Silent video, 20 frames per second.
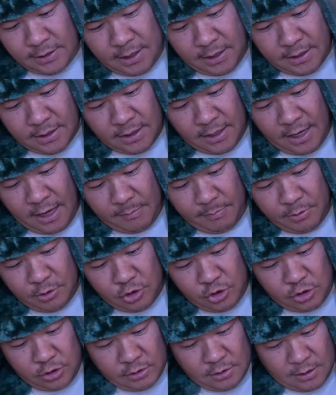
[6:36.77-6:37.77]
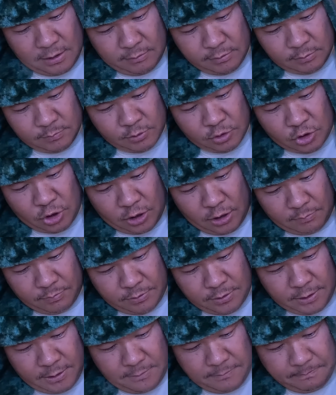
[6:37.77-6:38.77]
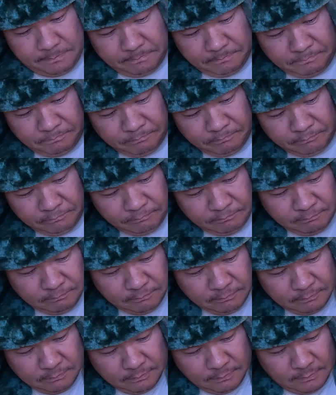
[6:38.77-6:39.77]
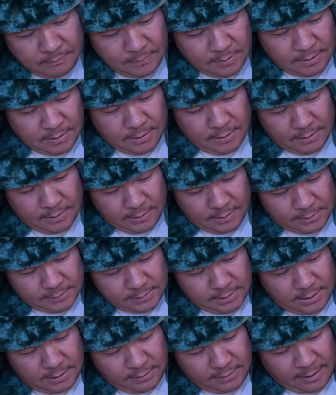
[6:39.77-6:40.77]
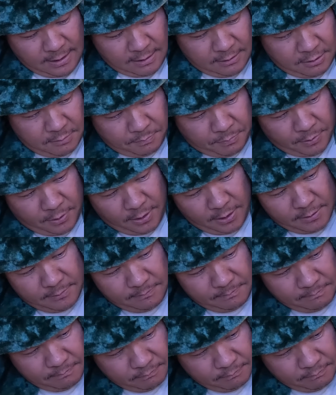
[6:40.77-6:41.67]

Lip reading: head of cabbage that was chopped up. Let's get that in the pot.